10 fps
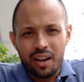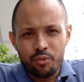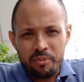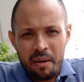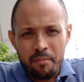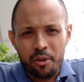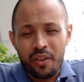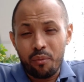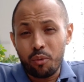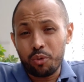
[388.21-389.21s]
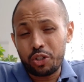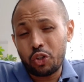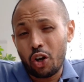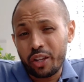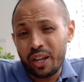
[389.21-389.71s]
Remember that when we were
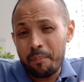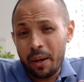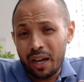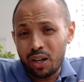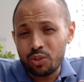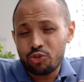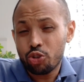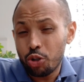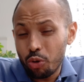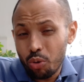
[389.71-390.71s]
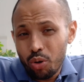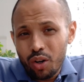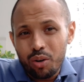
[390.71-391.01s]
talking about to,